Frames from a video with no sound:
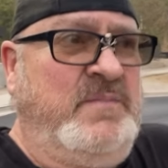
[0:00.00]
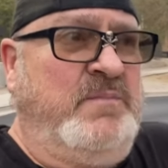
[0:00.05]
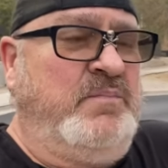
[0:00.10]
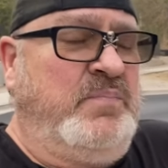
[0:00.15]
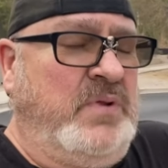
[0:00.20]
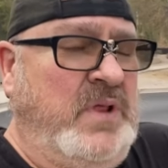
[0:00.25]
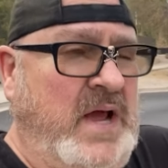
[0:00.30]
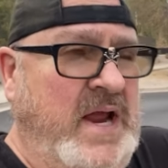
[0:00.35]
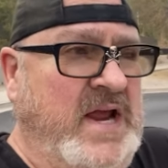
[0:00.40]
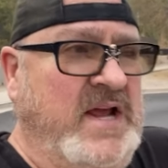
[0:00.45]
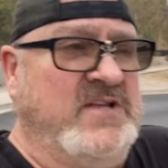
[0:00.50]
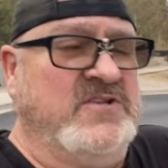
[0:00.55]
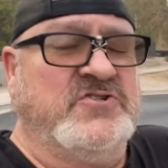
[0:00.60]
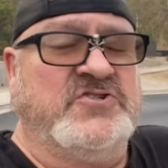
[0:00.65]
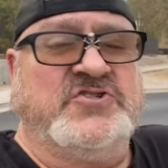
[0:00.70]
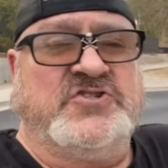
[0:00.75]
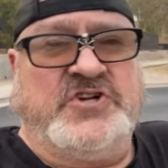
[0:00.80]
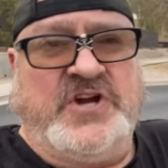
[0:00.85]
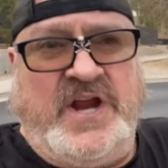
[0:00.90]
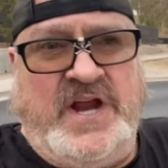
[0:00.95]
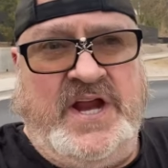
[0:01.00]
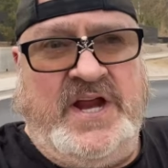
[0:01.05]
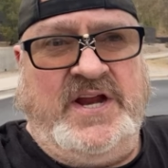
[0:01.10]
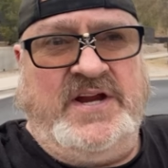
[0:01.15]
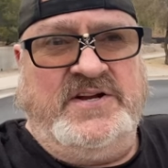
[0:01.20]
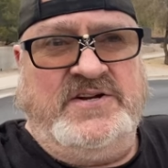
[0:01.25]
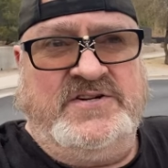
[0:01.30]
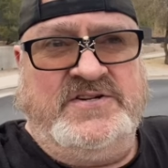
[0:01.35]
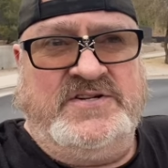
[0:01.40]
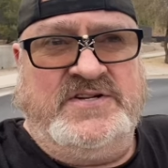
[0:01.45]
plans
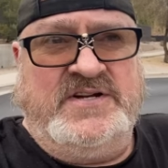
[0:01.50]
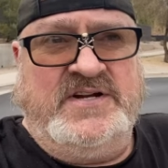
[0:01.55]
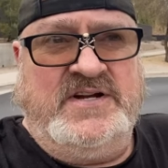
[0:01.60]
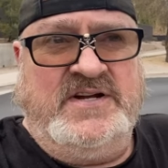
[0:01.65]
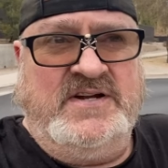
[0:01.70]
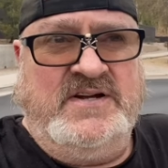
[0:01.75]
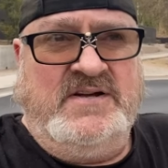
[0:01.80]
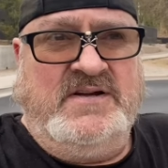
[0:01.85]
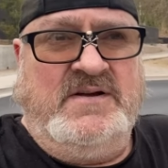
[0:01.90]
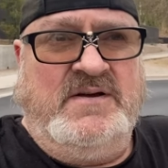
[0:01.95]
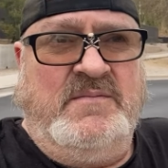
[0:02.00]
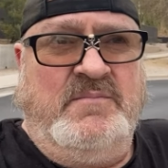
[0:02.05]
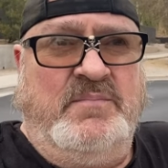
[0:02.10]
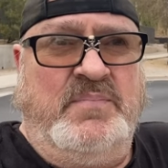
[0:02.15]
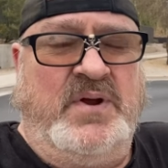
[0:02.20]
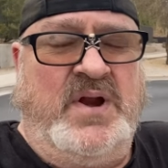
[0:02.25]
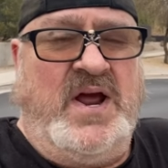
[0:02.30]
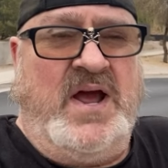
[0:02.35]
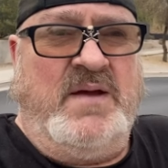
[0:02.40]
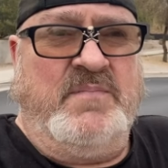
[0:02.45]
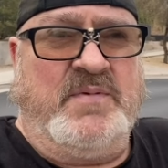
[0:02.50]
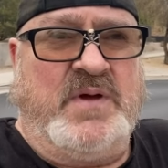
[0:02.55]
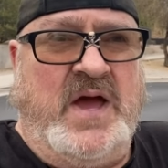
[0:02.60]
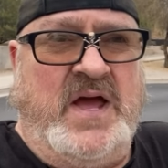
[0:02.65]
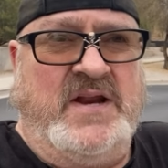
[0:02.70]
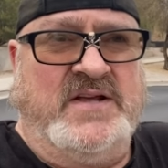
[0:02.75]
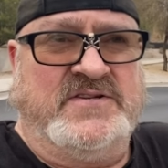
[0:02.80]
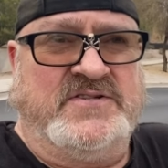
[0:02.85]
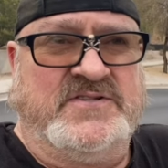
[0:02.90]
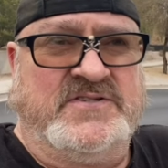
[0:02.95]
changed, but I'm
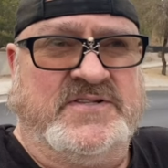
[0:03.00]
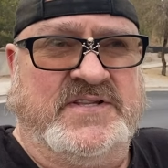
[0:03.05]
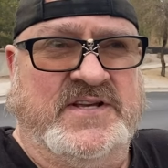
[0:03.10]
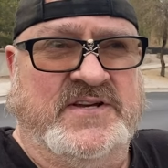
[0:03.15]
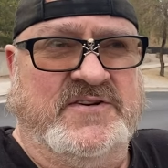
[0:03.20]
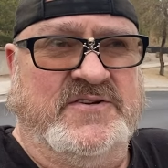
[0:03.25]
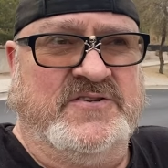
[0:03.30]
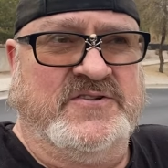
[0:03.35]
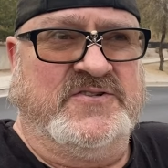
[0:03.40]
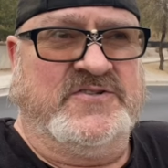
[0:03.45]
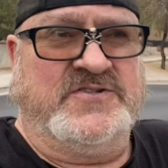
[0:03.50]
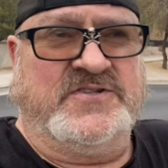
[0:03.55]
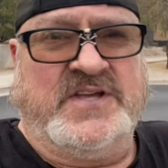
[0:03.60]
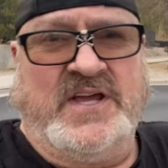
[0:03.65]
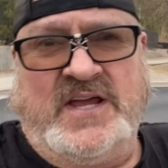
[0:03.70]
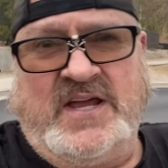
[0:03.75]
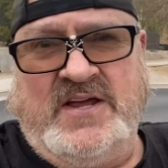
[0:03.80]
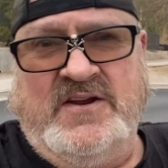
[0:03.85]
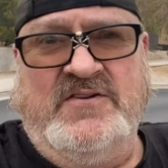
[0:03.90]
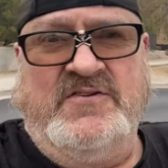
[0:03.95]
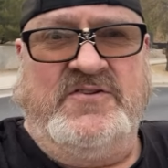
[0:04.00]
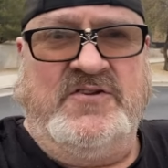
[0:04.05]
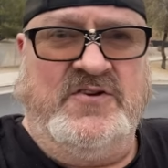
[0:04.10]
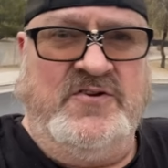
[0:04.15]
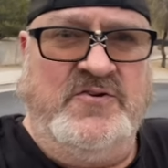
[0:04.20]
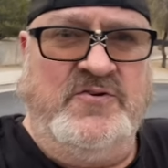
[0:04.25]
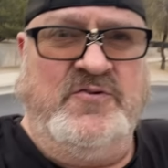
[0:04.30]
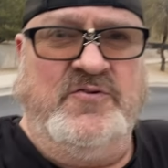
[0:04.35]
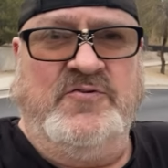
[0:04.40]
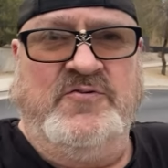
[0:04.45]
kind of still sticking
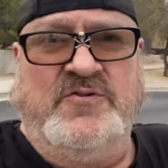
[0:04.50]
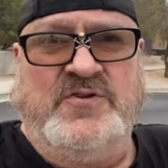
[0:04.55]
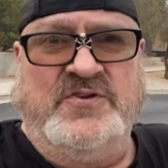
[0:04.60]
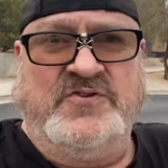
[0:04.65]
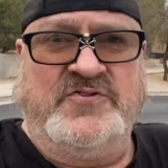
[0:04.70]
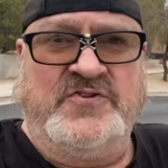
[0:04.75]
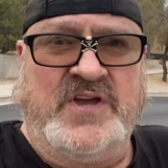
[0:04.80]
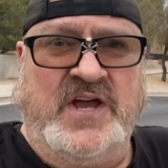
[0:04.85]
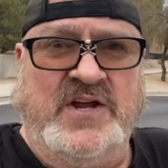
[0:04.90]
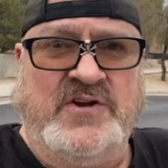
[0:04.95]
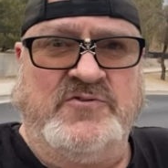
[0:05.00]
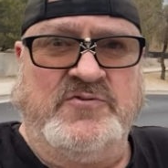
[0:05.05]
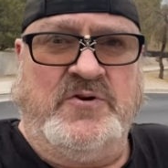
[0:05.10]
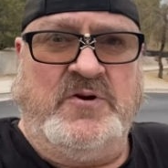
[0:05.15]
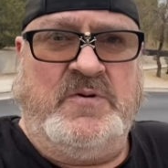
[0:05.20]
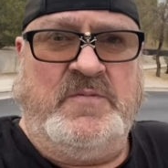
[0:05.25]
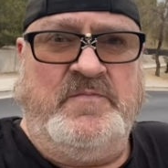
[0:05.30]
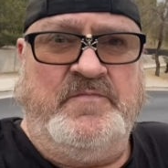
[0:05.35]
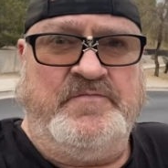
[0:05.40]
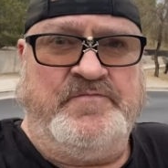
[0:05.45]
to the schedule.